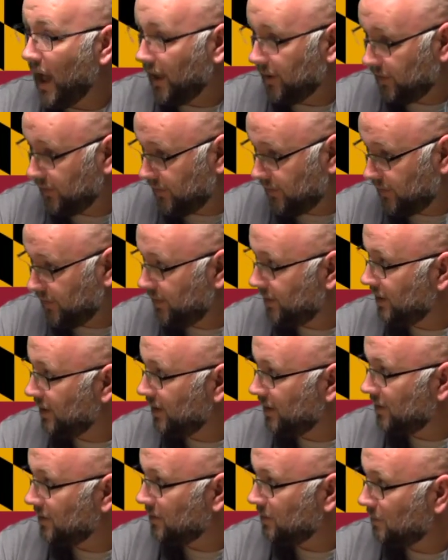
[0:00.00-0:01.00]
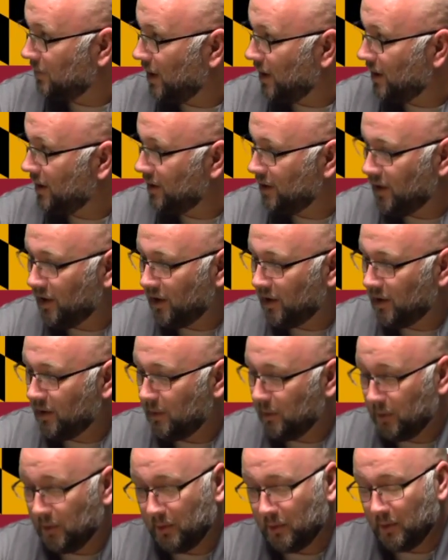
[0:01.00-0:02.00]
Yes, it is.
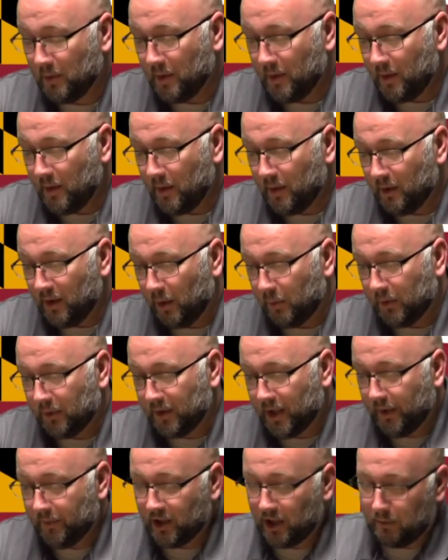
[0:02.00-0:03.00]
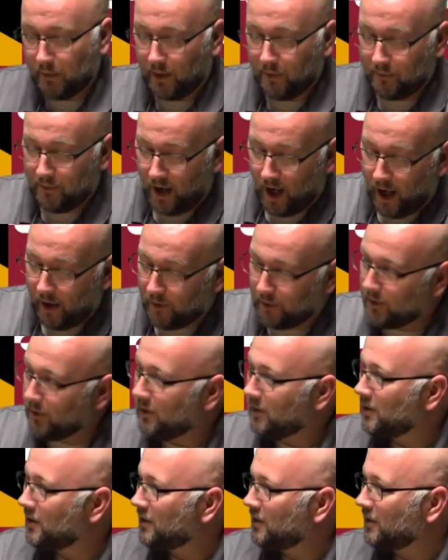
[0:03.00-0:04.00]
It was given to my
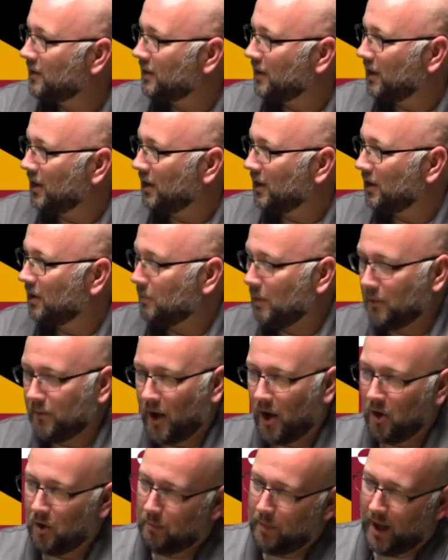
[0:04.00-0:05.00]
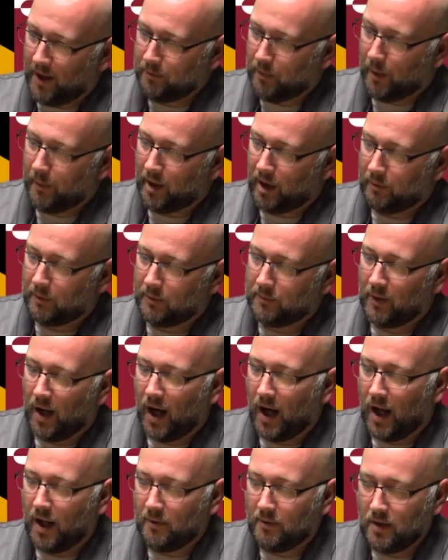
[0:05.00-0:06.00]
father. My father passed away when I was
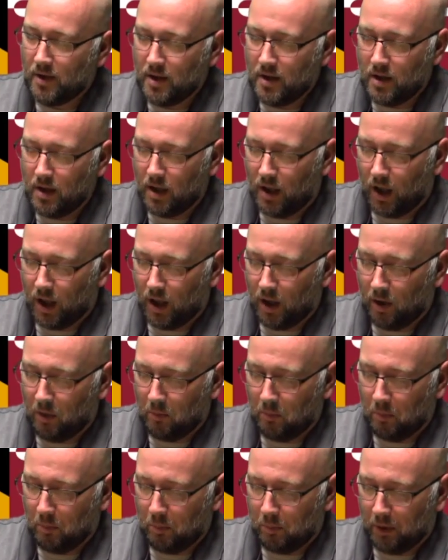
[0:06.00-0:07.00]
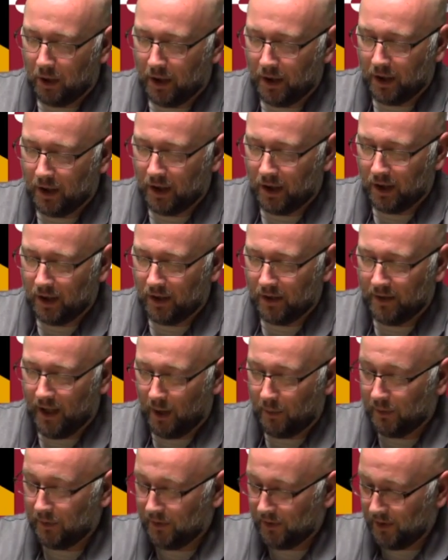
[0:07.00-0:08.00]
5, but
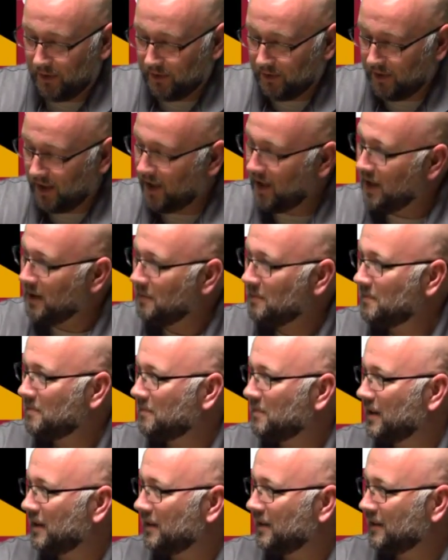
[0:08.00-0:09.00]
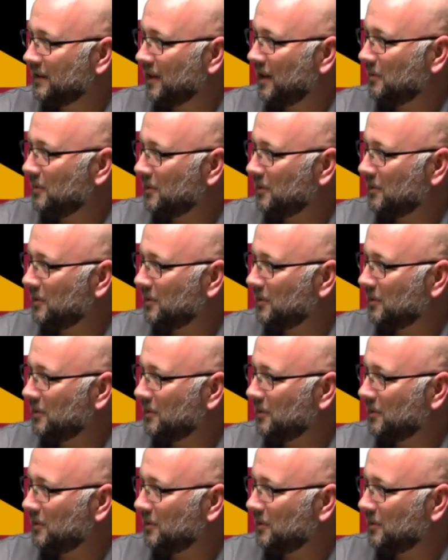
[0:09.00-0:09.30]
that was his name, and